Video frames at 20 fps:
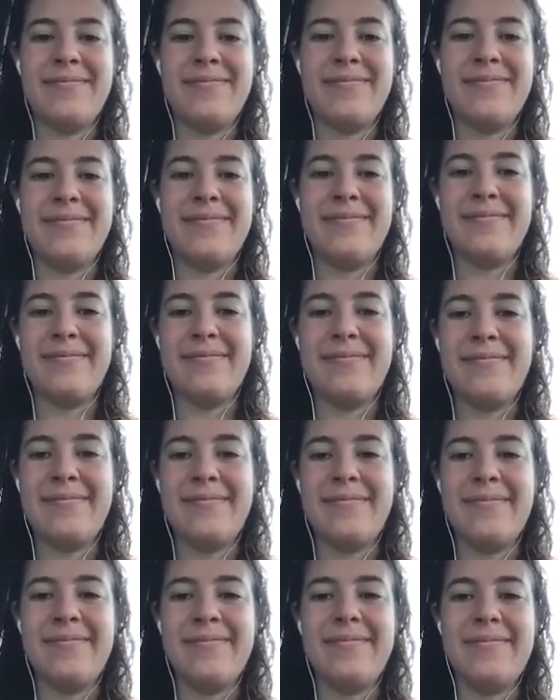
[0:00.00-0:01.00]

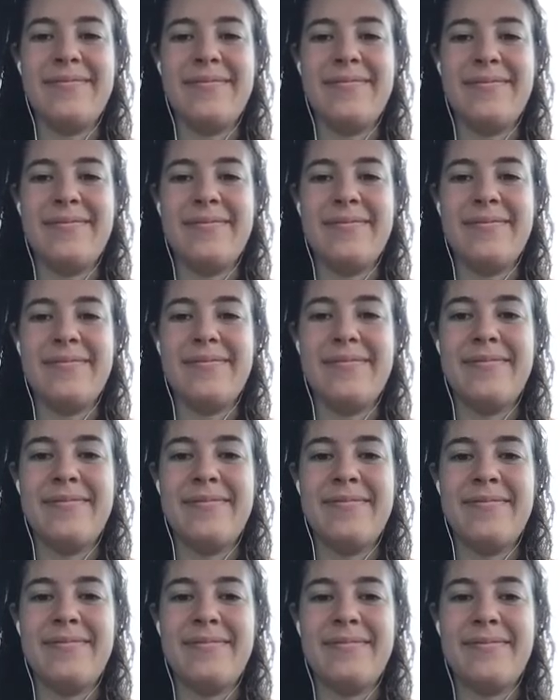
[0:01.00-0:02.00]

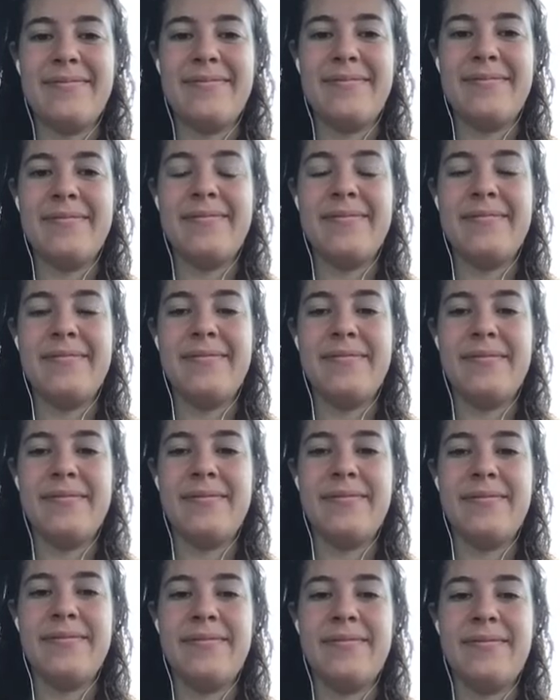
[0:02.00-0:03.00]

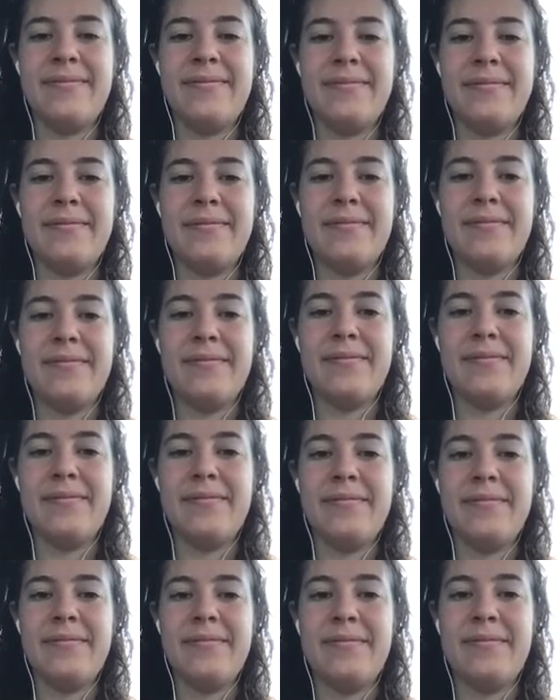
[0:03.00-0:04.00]

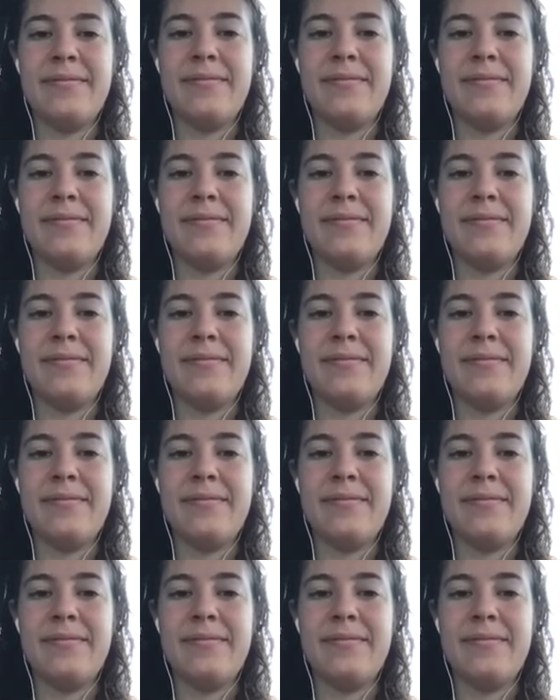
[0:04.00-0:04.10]
This person isn't speaking.